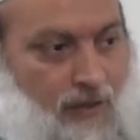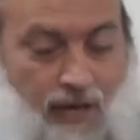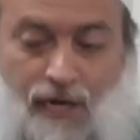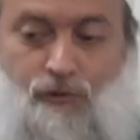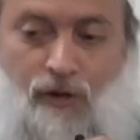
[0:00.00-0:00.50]

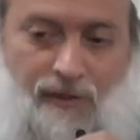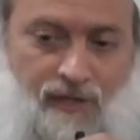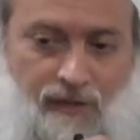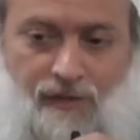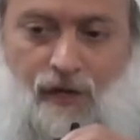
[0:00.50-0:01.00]
And I swear by
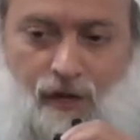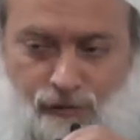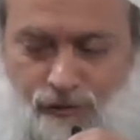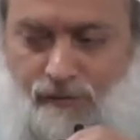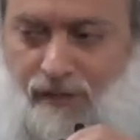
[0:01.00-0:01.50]
something
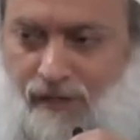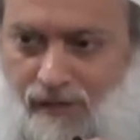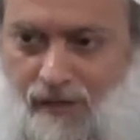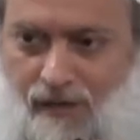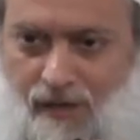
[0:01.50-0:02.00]
close to me.
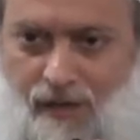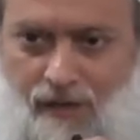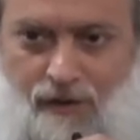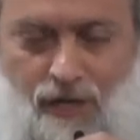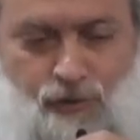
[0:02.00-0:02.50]

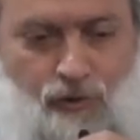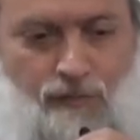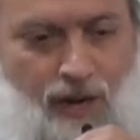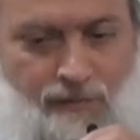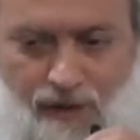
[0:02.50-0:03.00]
You know, I swear
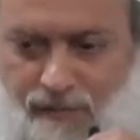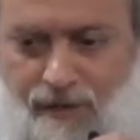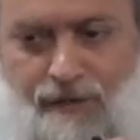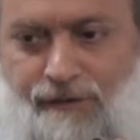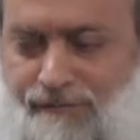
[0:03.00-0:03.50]
by my mother.